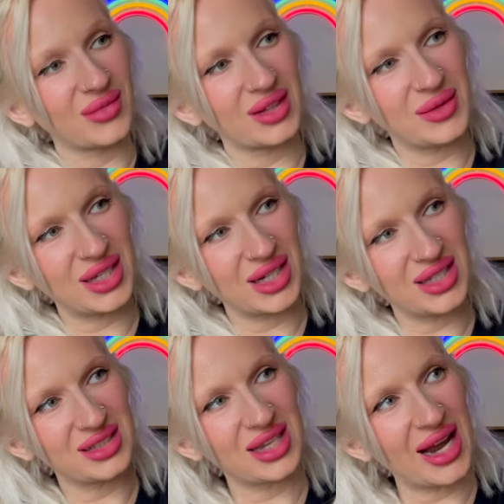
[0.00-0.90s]

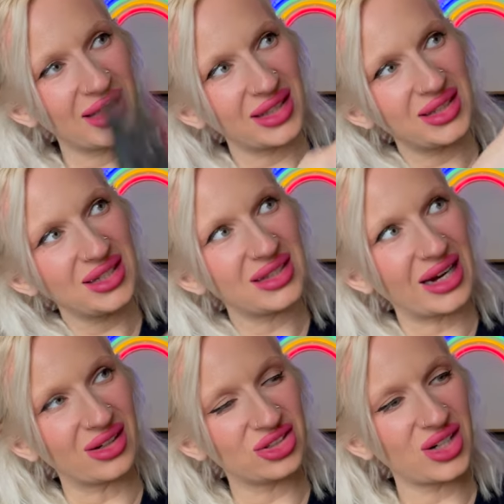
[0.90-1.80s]
Because I let these
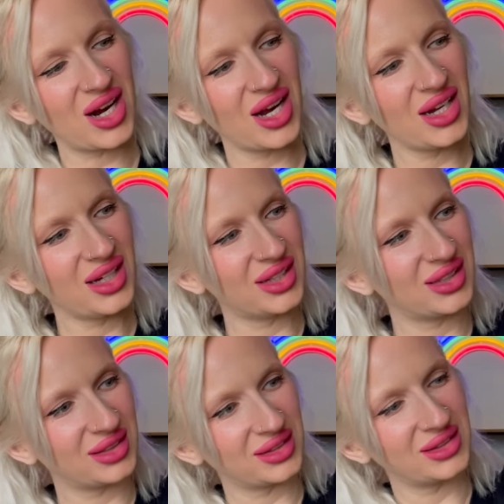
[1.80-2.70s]
air dry
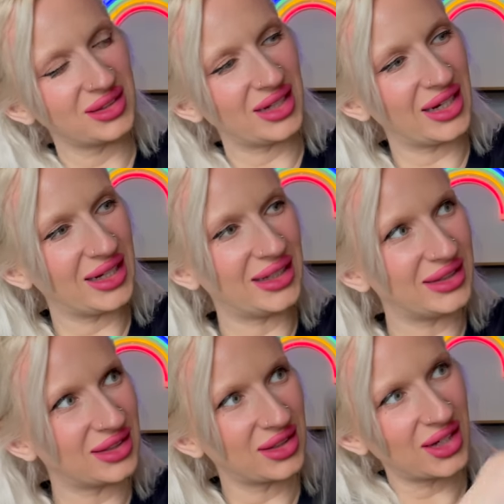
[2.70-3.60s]

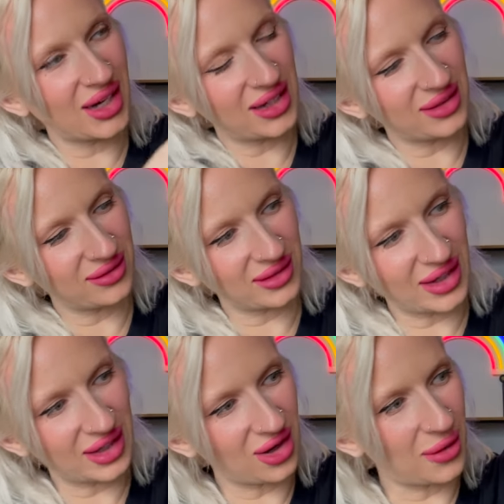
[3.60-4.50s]
and they're kind of
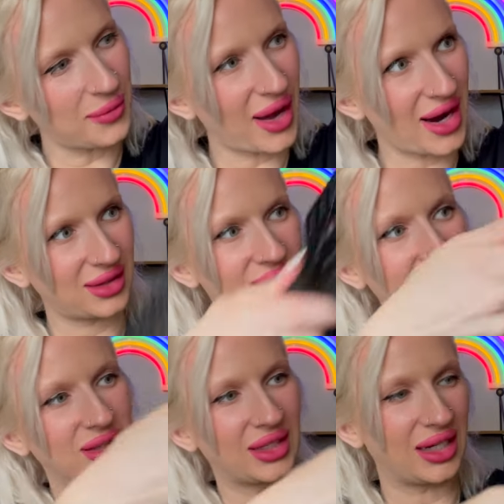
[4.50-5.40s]
like gone back
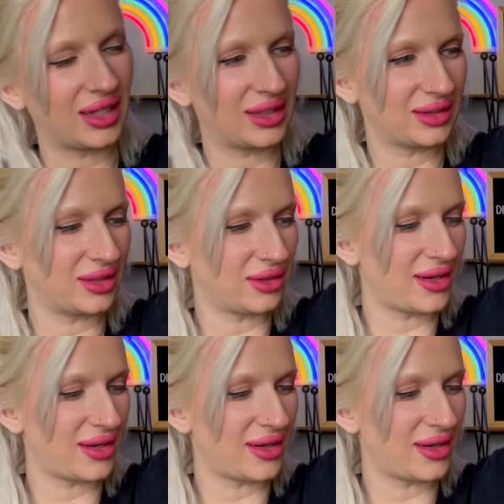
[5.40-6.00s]
to like their